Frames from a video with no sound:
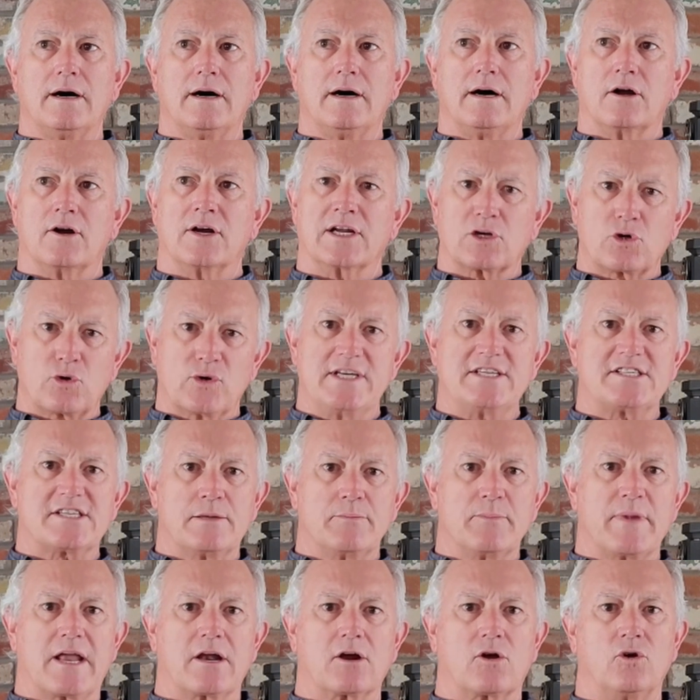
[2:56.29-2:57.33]
our
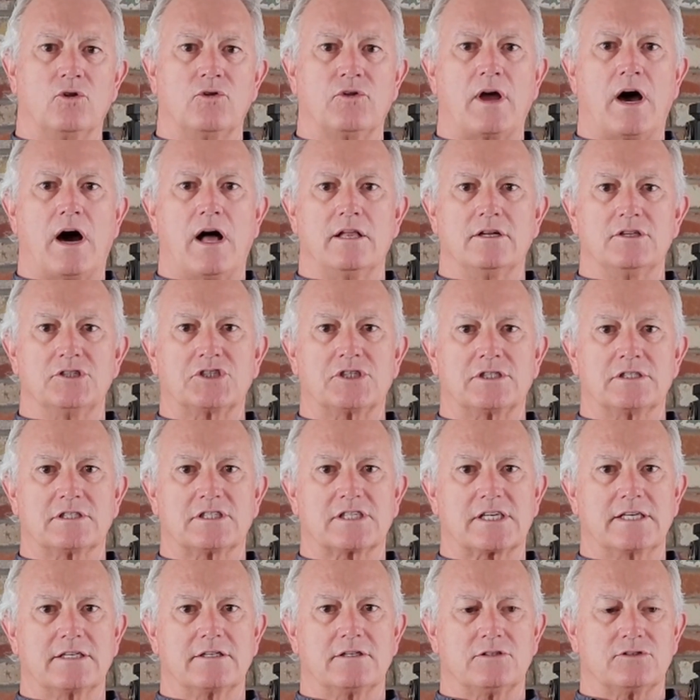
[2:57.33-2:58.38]
increase in medical knowledge and
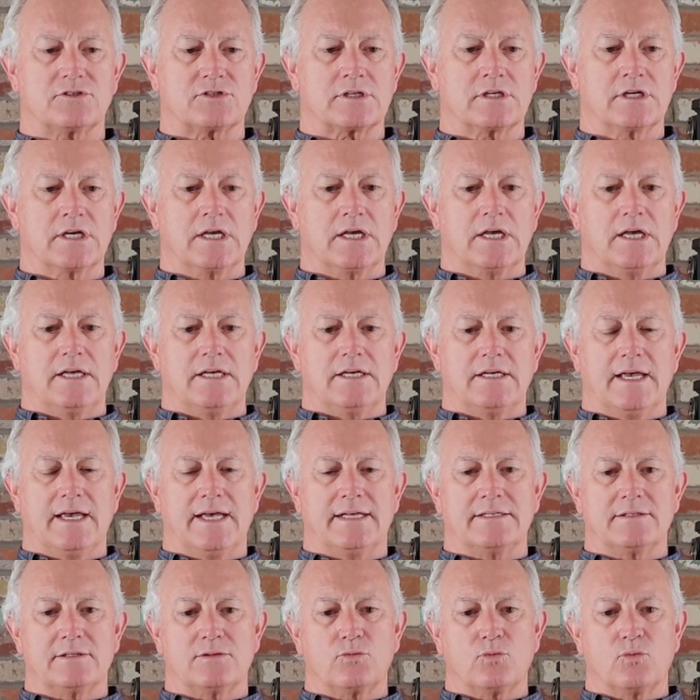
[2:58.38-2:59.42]
skills.
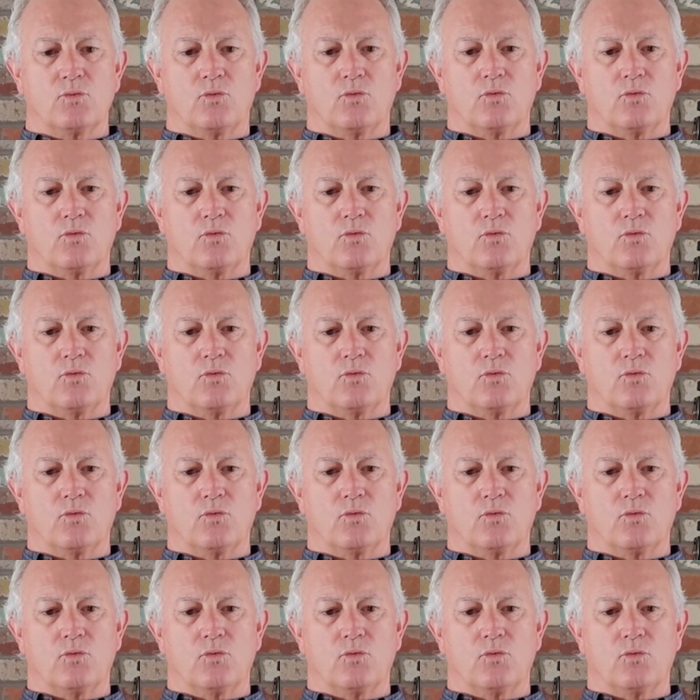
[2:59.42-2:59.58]
And